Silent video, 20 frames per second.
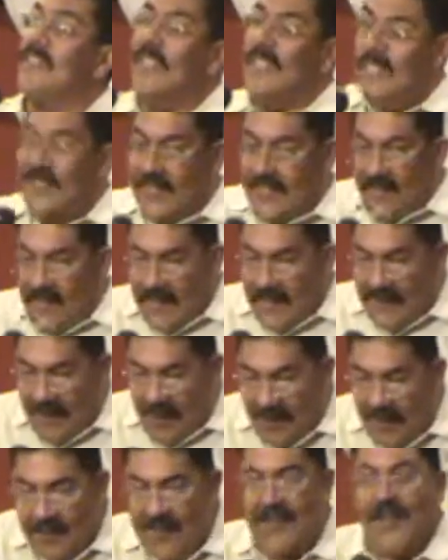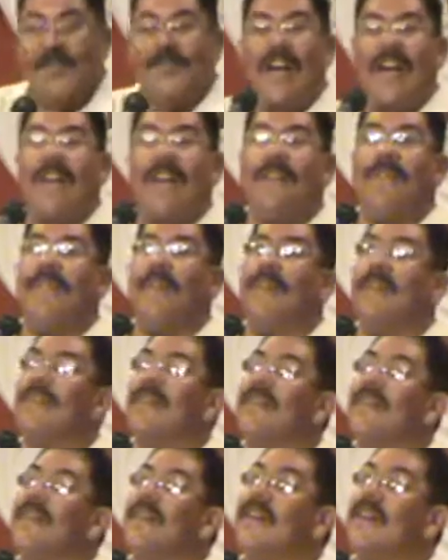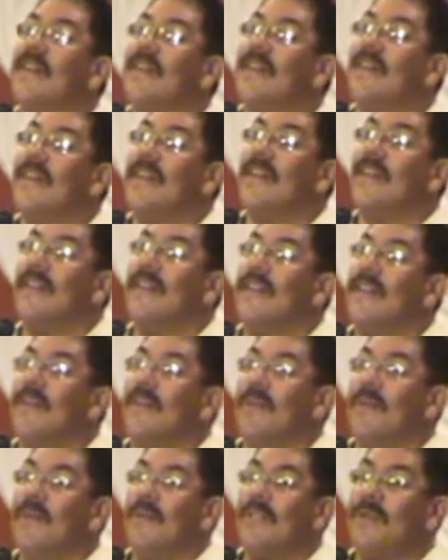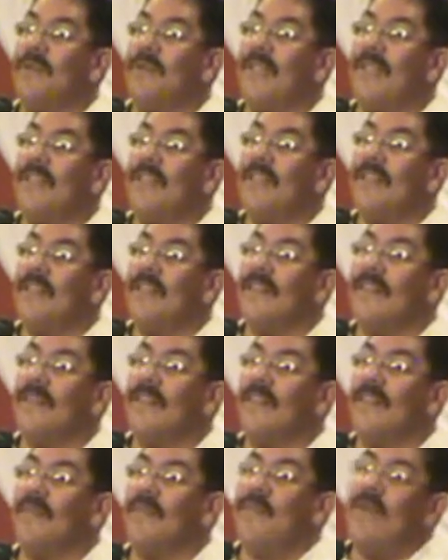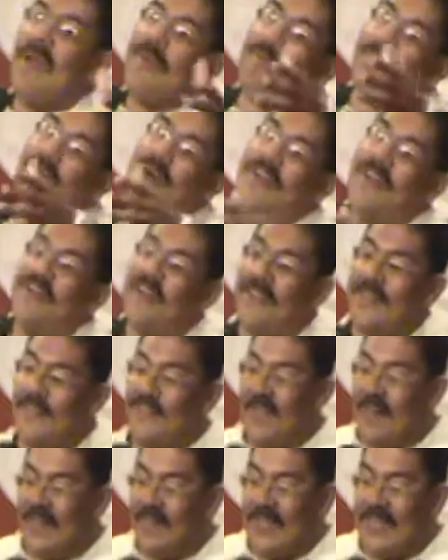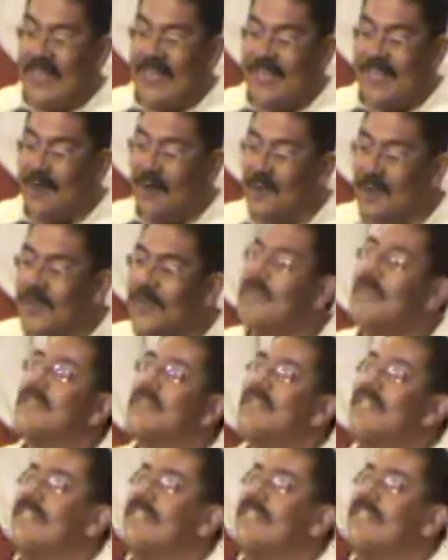these things ought to come out of you. You with me? Remember, you know what I mean? And don't use